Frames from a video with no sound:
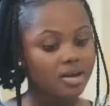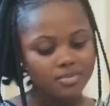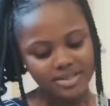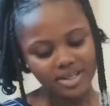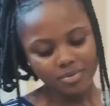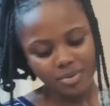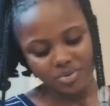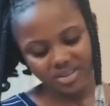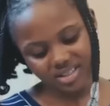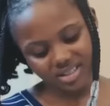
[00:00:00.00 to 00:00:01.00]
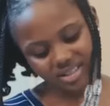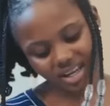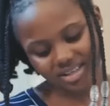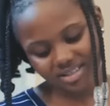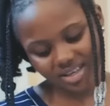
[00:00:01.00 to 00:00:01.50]
Please help me with this
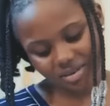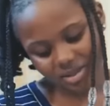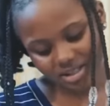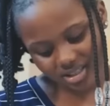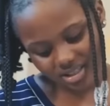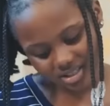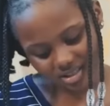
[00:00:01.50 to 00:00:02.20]
assignment.